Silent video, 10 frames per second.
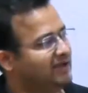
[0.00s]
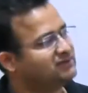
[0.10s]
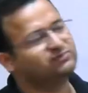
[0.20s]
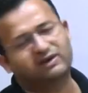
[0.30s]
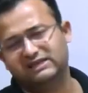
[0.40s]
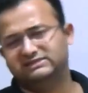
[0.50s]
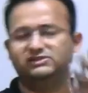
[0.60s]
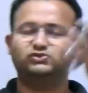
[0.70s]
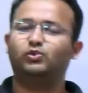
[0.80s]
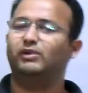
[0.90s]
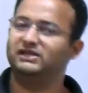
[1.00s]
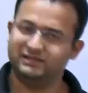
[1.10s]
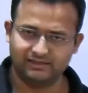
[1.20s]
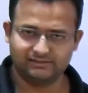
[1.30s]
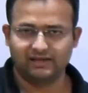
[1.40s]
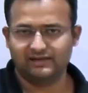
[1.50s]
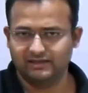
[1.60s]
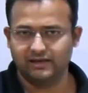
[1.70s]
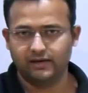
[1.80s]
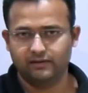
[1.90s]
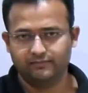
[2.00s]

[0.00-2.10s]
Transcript: X, Y, Z, so many things are there.